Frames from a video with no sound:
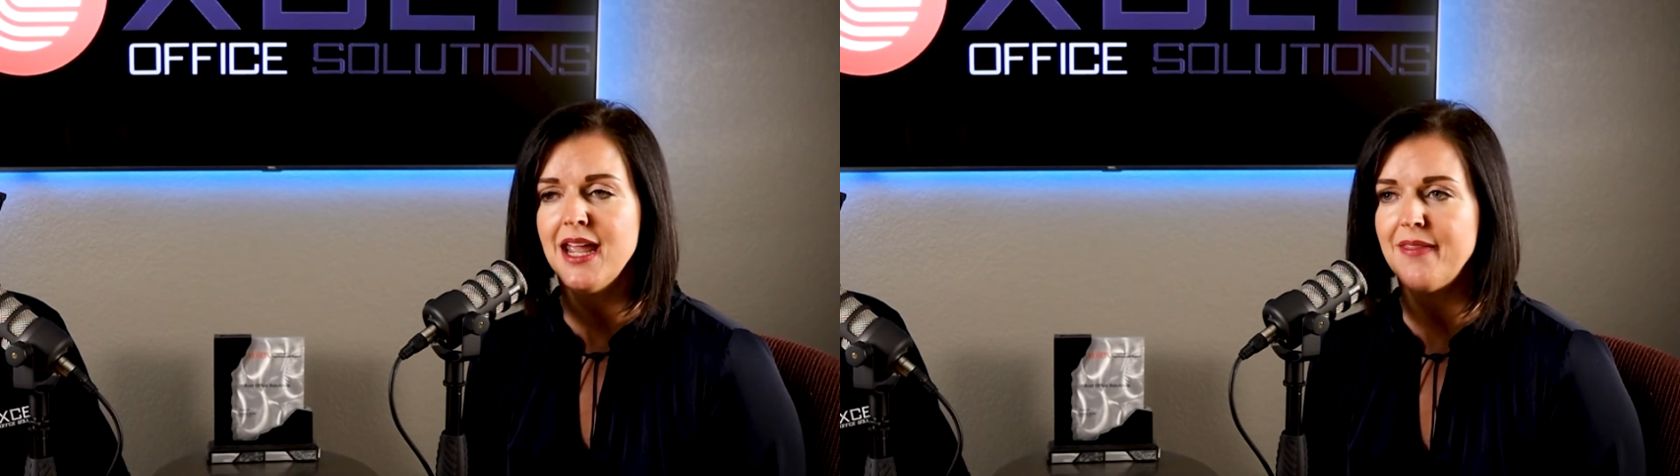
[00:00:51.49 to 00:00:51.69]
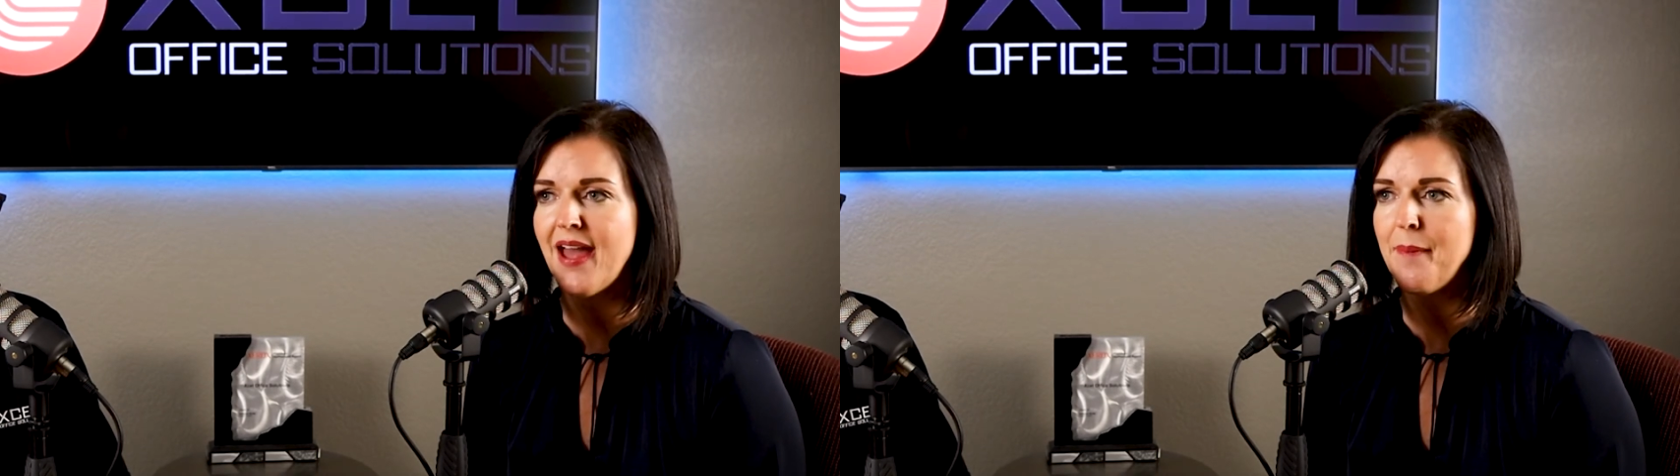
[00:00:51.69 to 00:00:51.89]

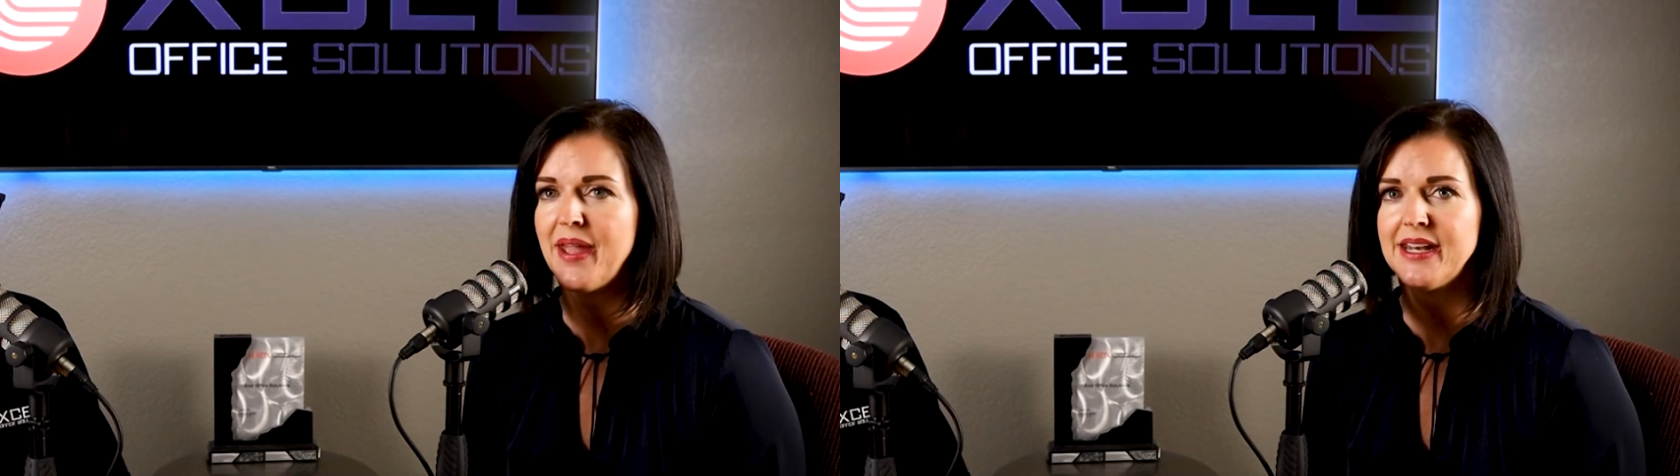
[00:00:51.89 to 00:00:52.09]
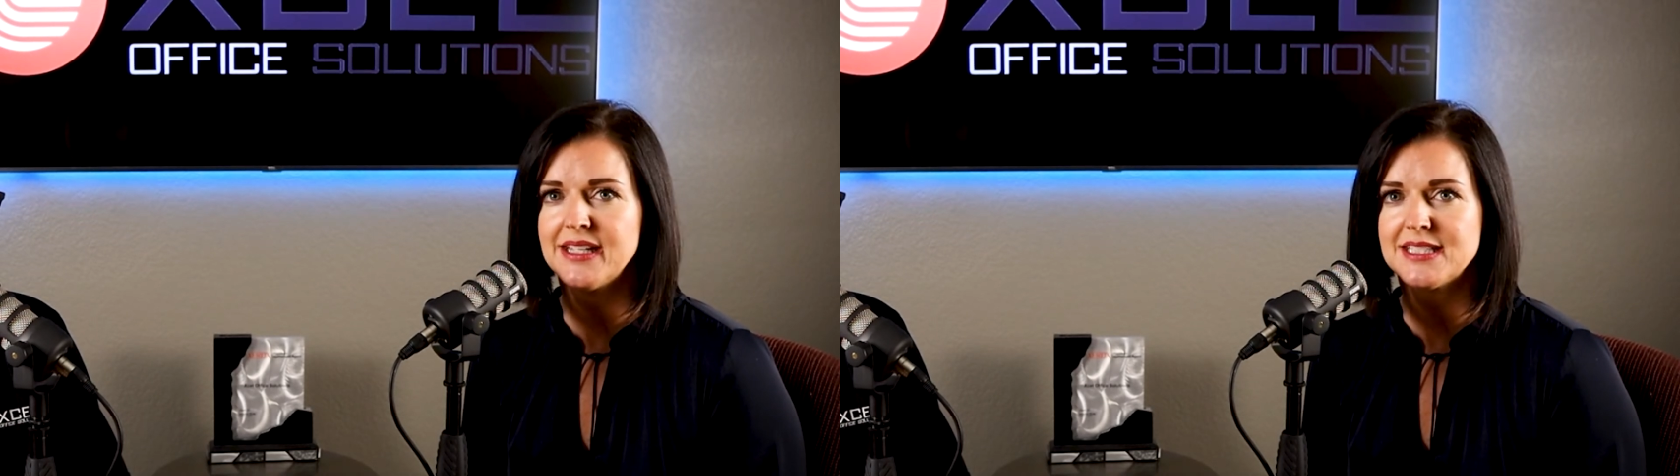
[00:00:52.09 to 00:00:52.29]
And that
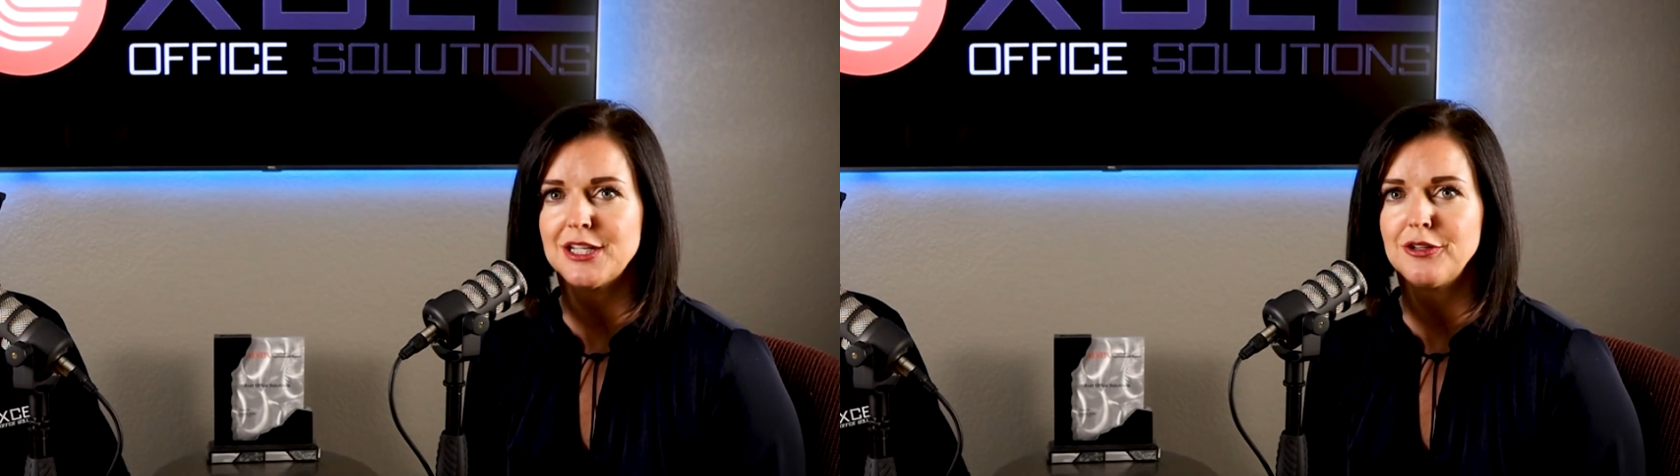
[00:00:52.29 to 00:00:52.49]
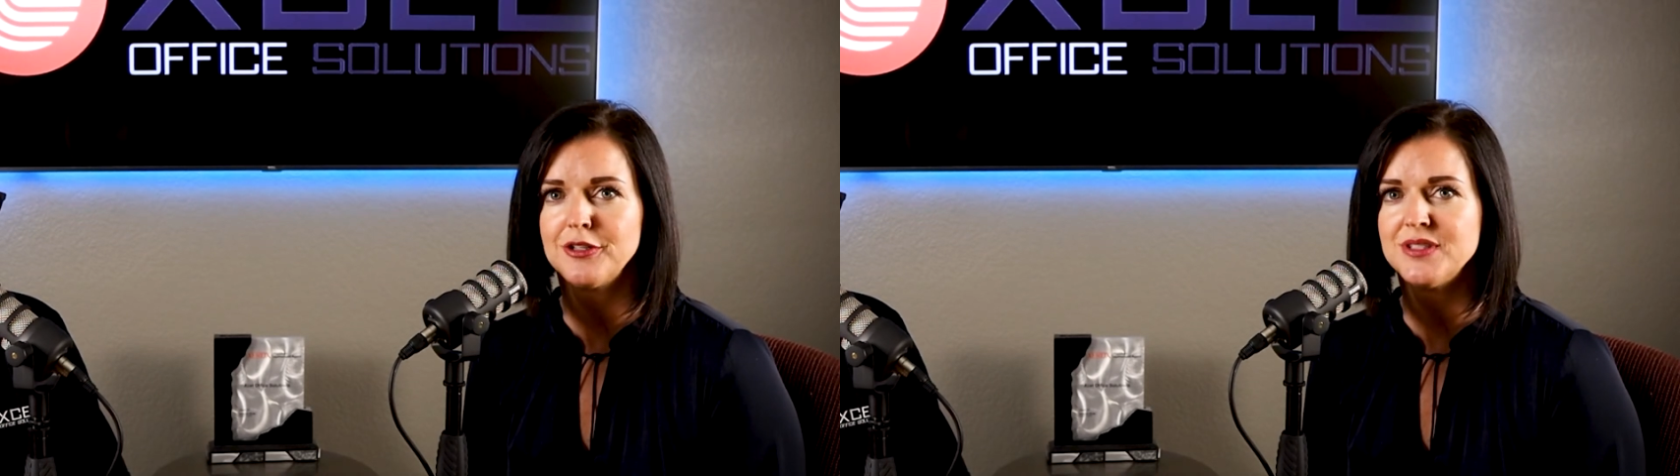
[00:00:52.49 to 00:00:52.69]
maintenance
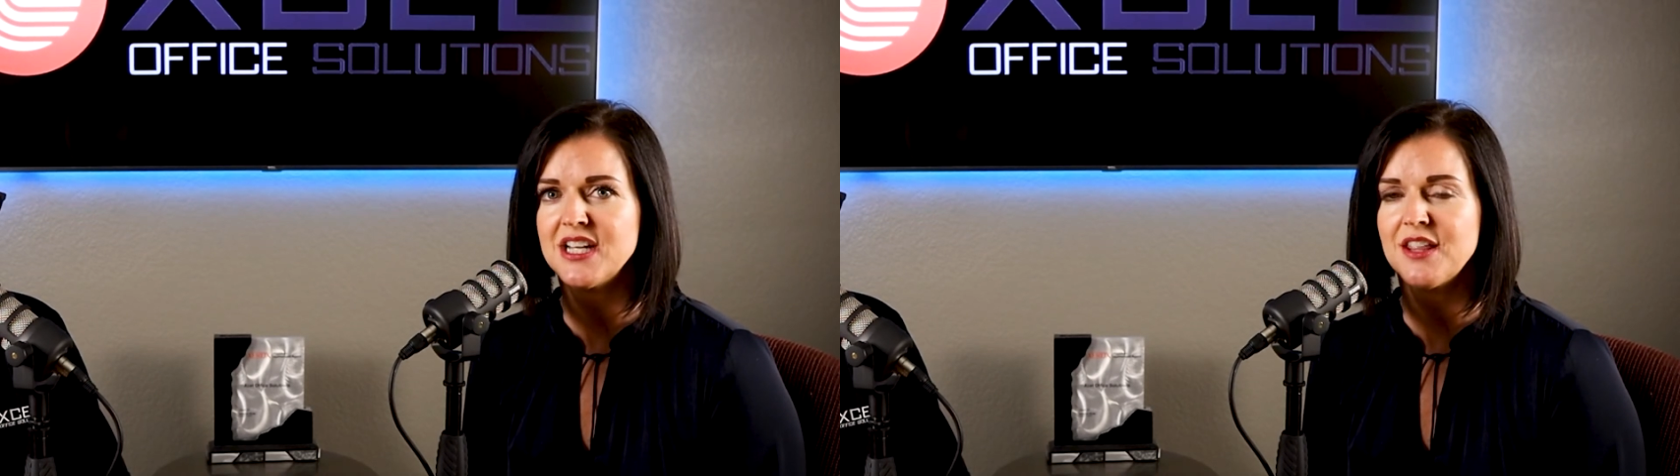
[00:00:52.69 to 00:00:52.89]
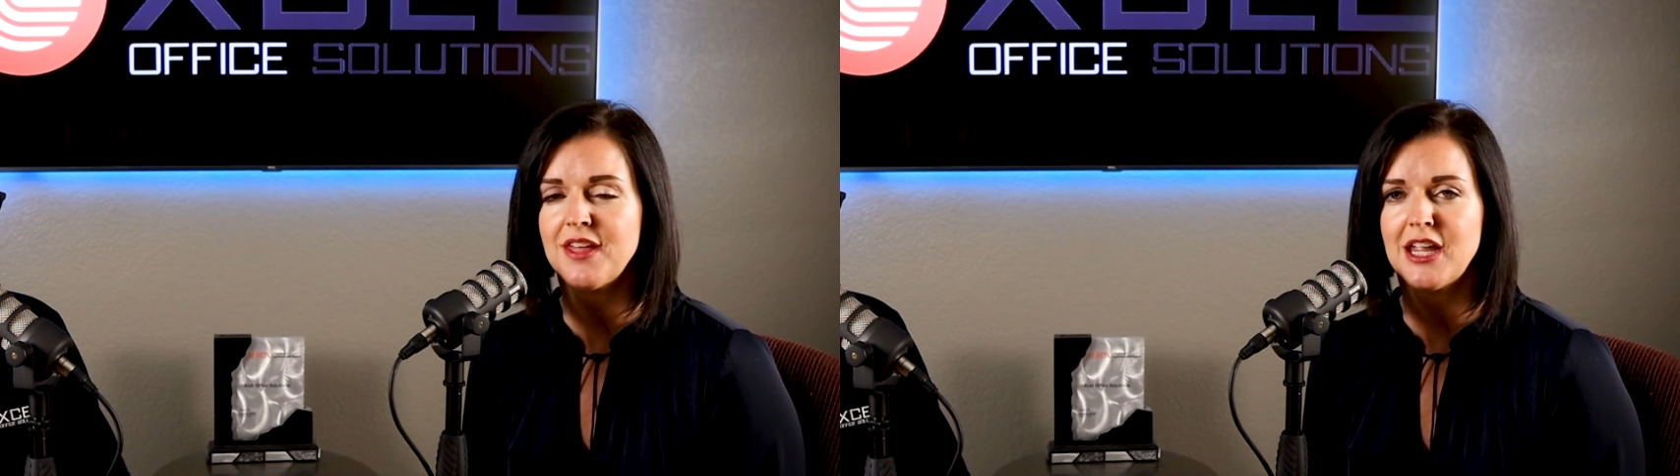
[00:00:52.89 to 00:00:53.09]
includes
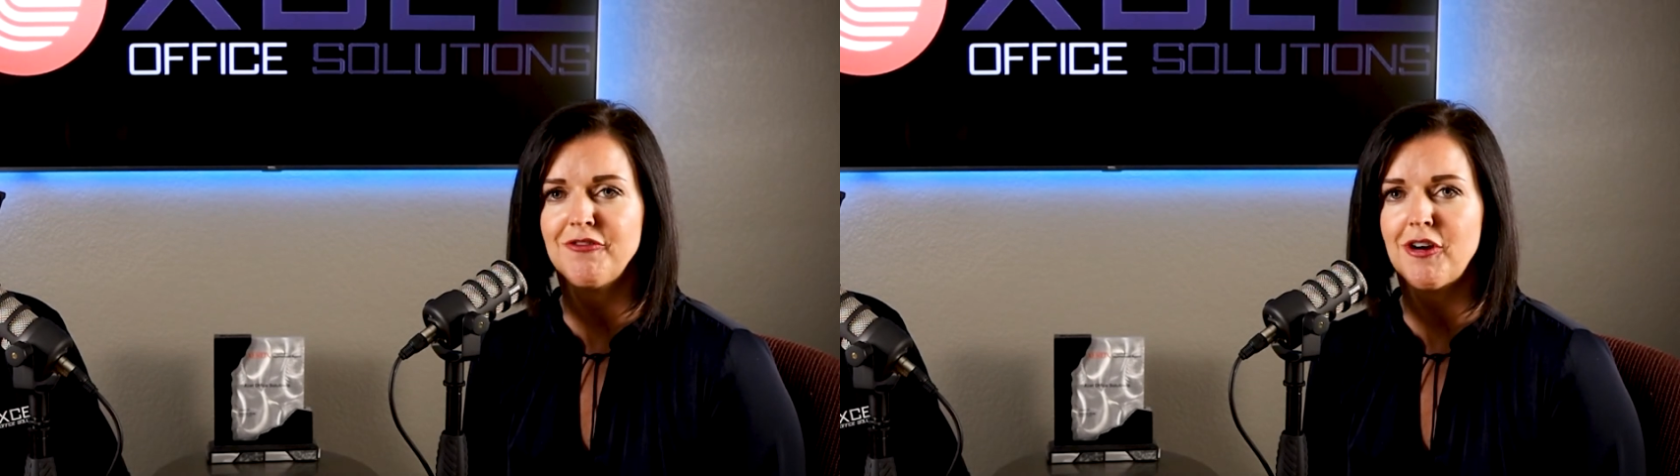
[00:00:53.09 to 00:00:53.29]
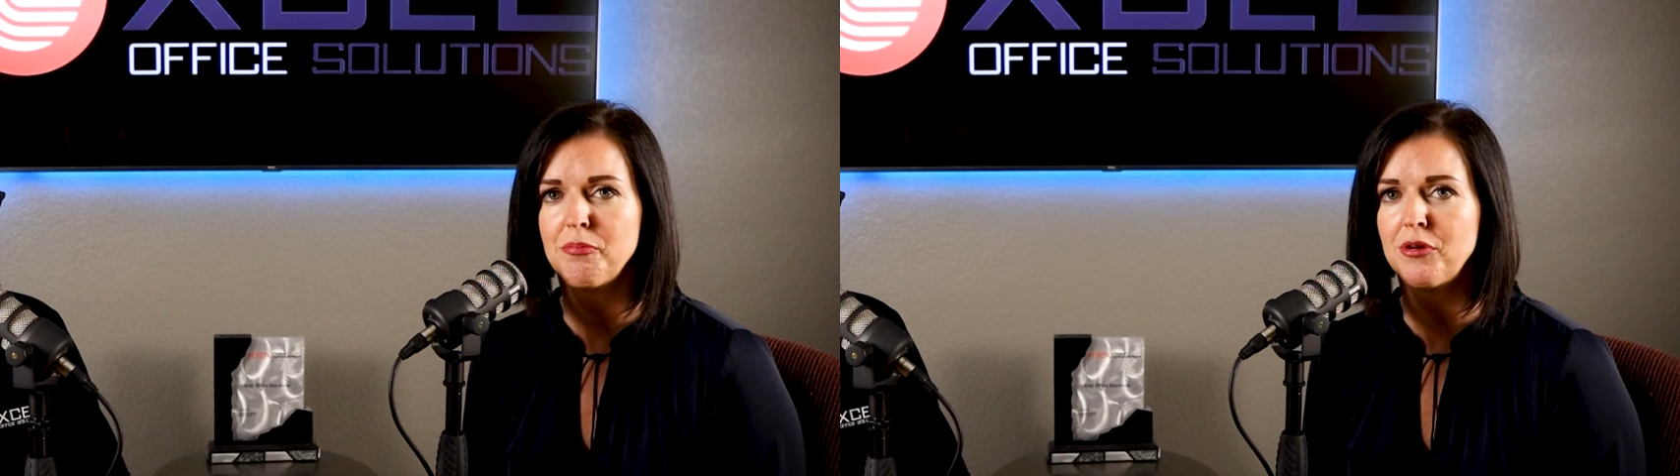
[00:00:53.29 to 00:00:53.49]
anything
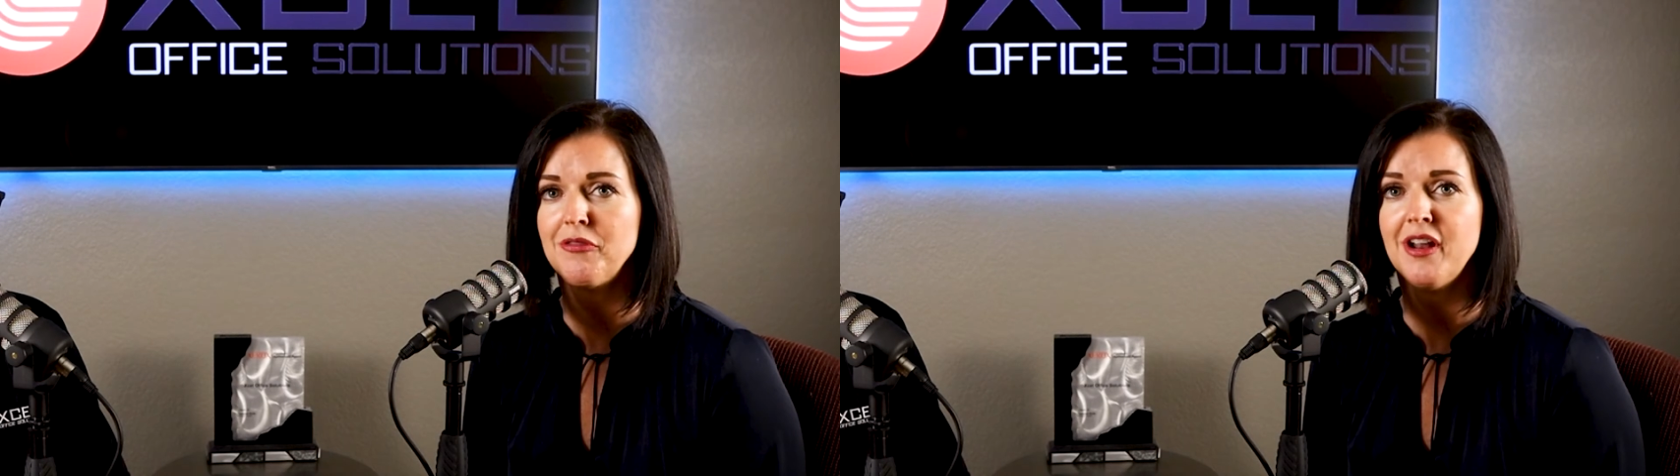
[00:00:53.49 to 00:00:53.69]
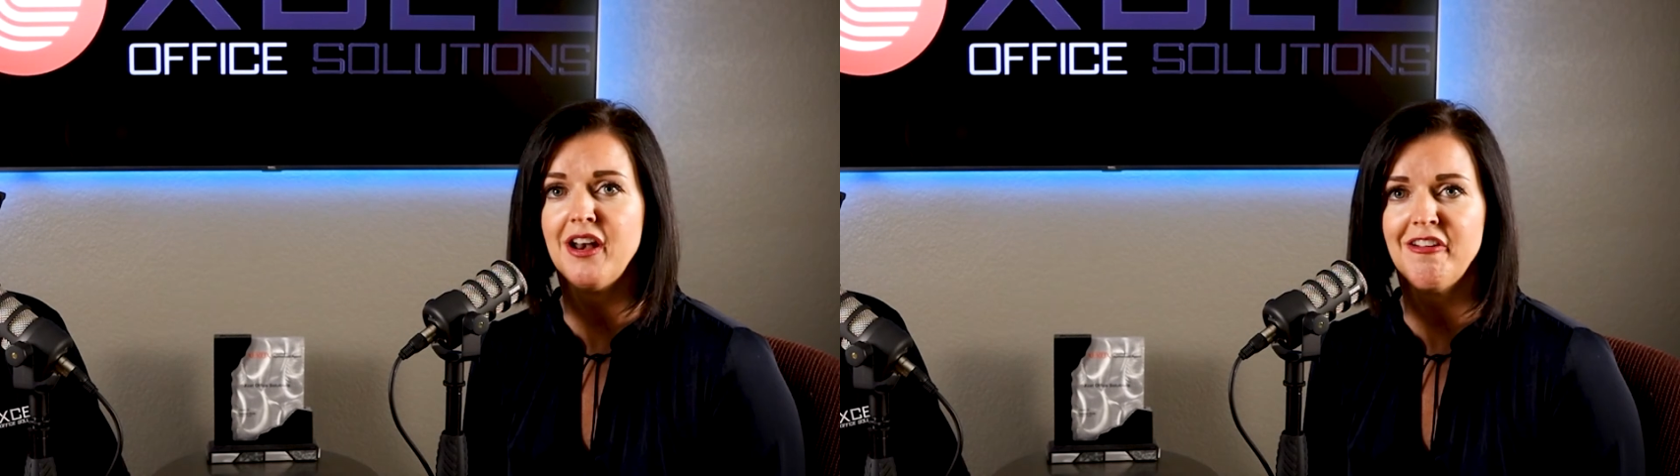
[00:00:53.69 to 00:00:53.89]
from
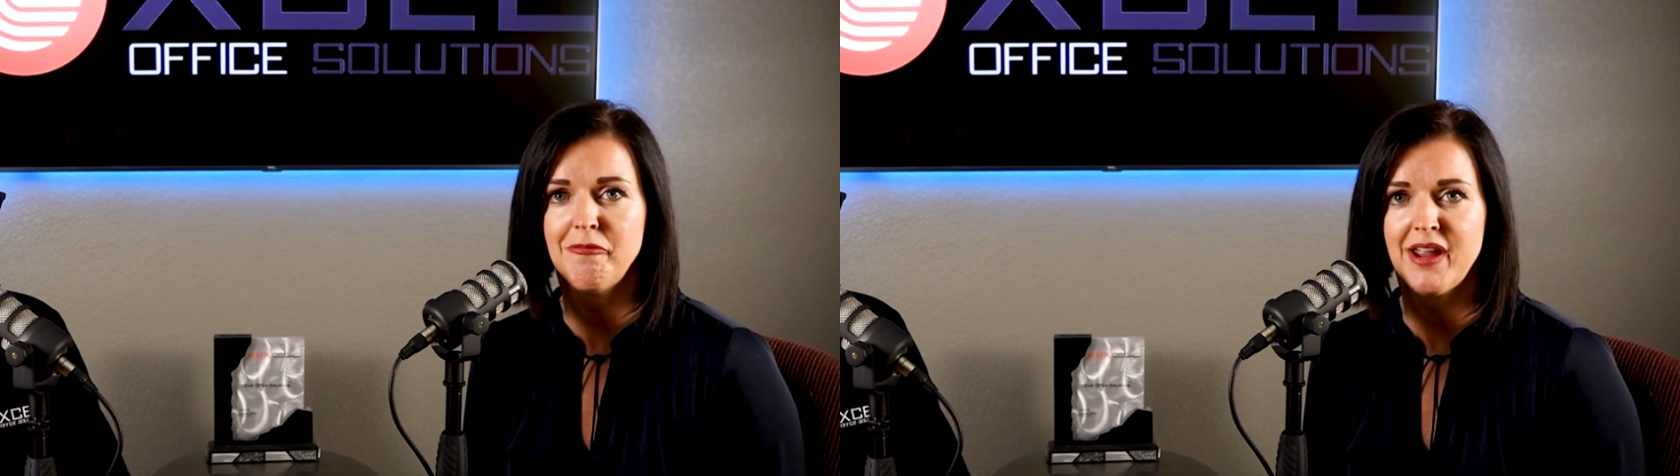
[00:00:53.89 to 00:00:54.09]
preventative